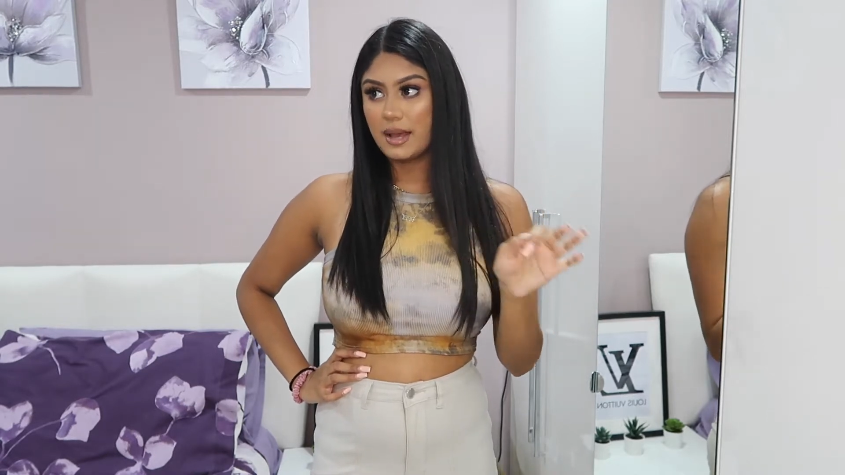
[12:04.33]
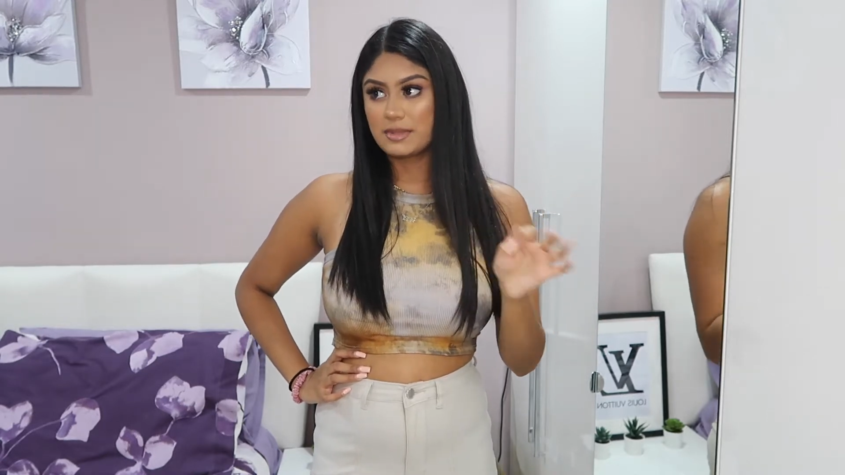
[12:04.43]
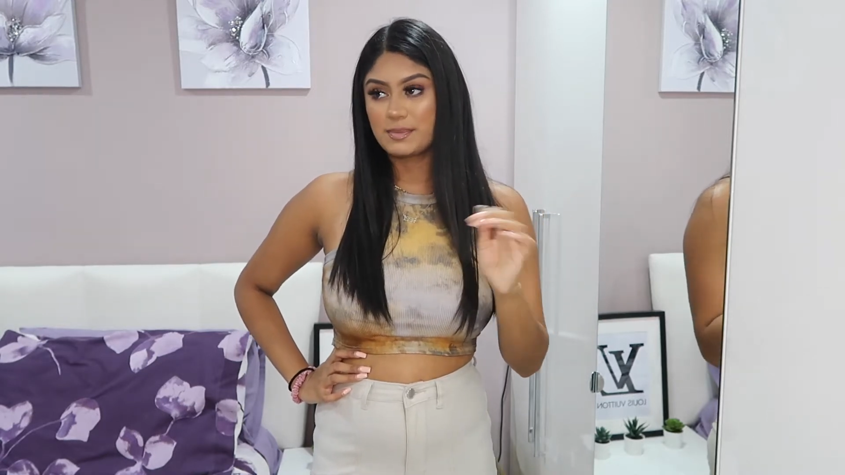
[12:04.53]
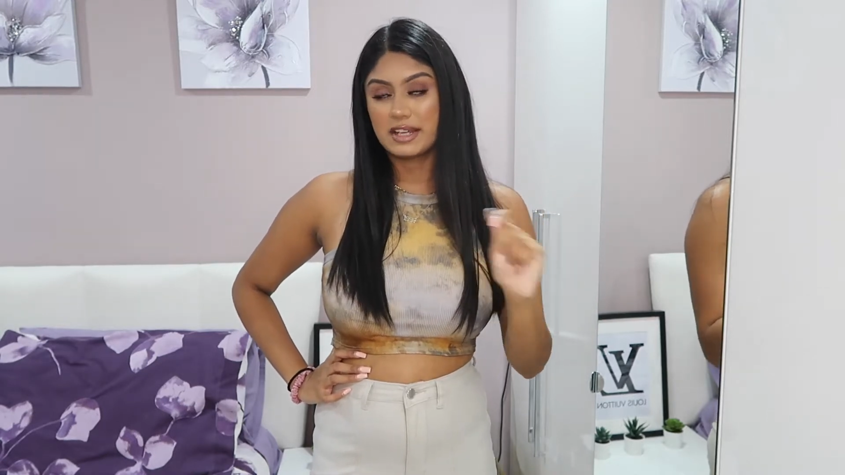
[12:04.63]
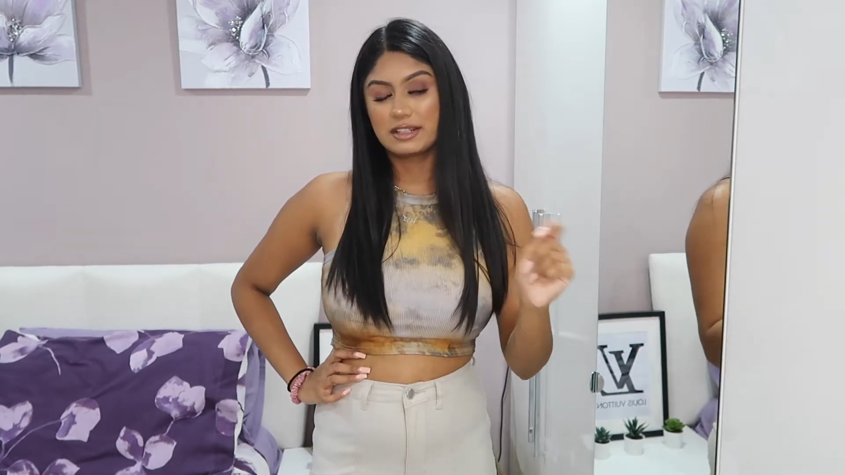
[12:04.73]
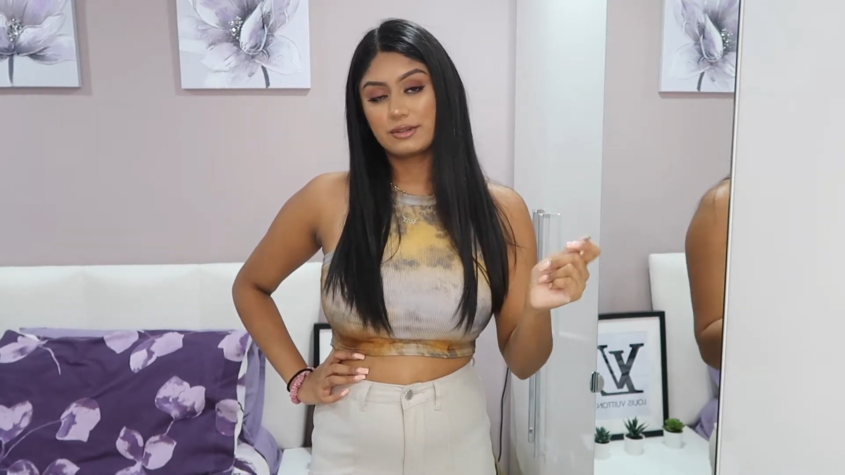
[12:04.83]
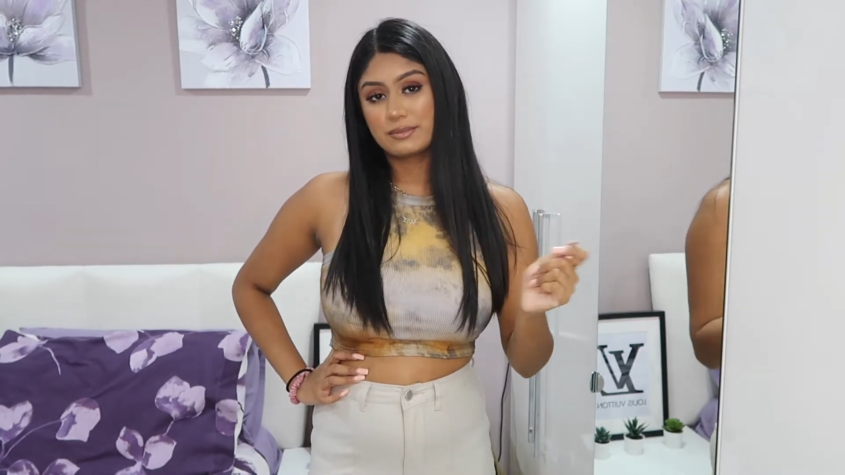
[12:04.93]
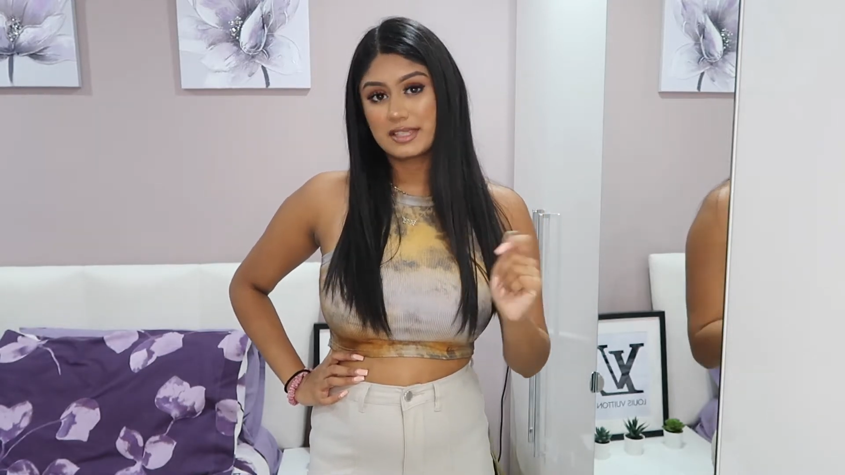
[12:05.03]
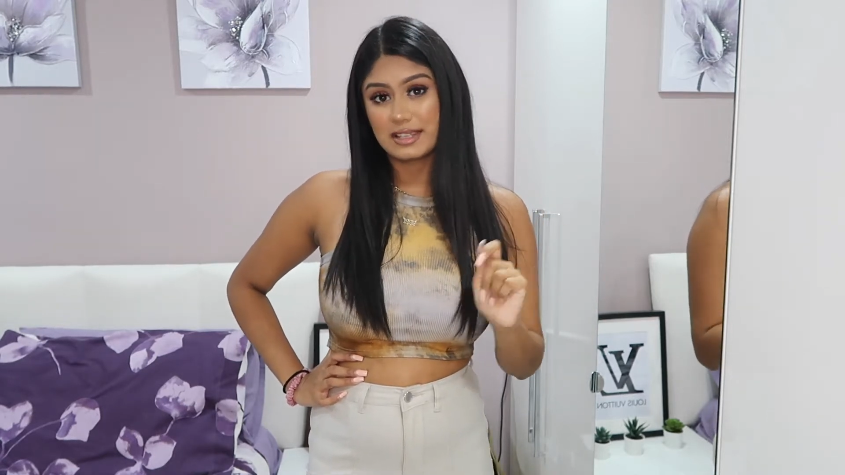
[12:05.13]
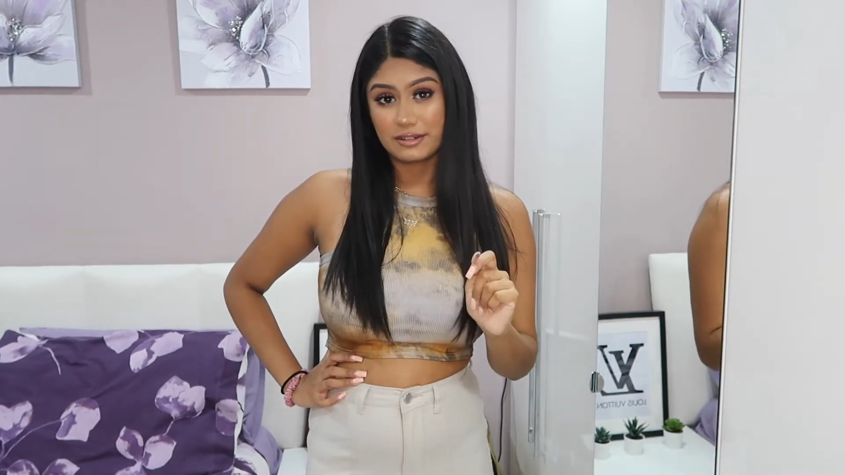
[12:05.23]
depending on
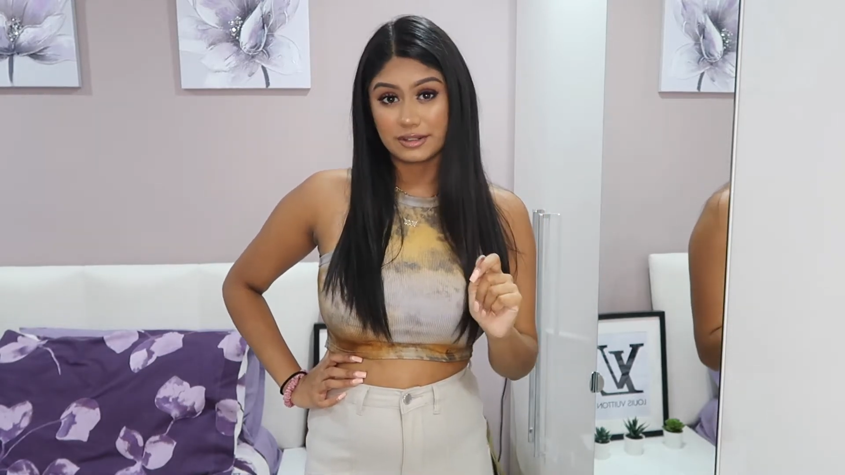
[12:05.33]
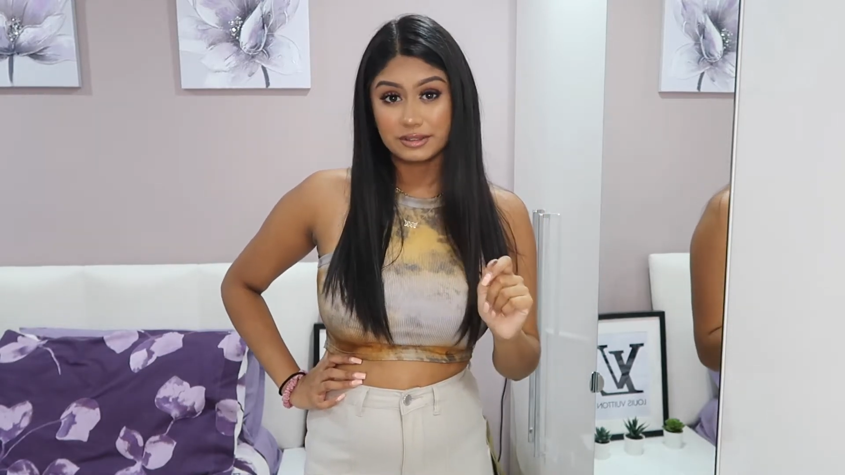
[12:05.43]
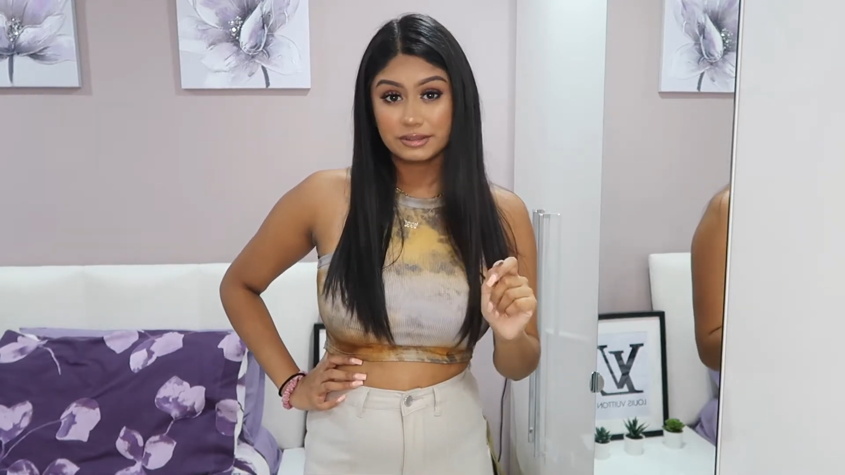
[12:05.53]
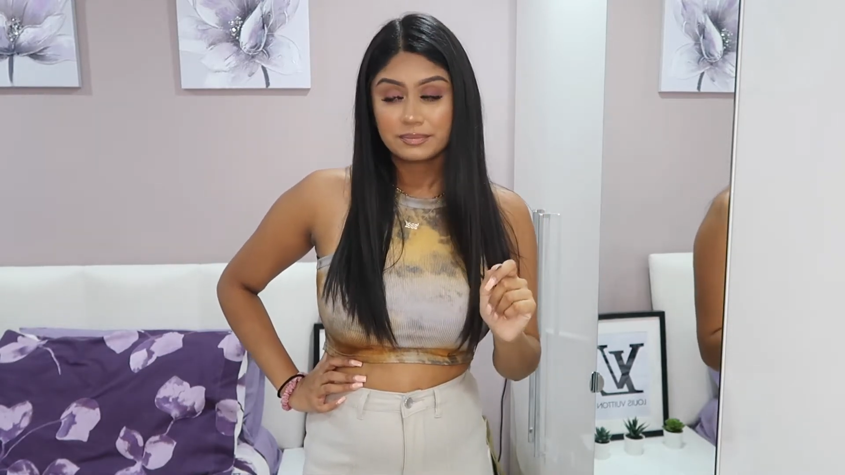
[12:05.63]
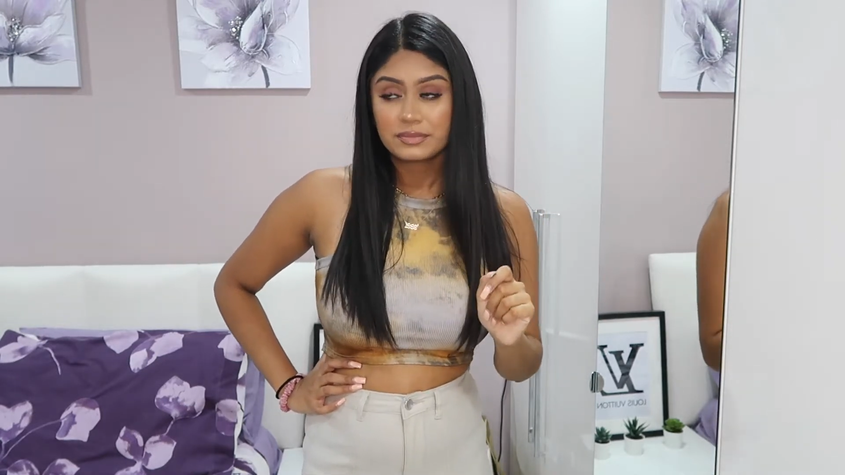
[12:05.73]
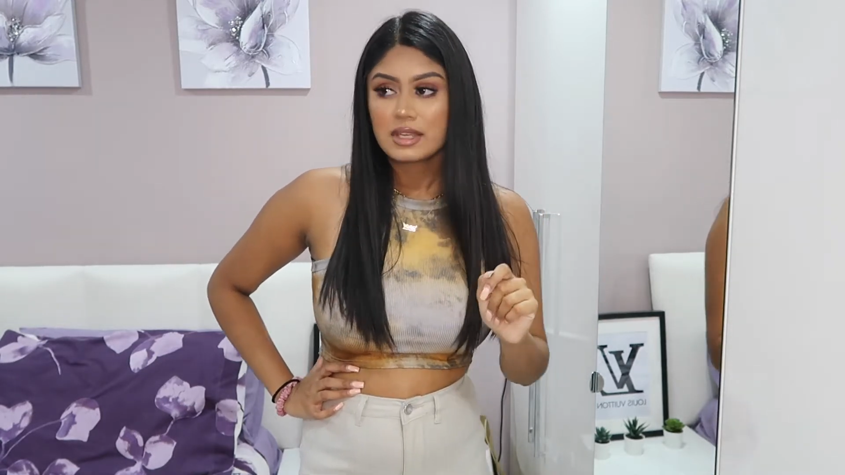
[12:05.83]
material.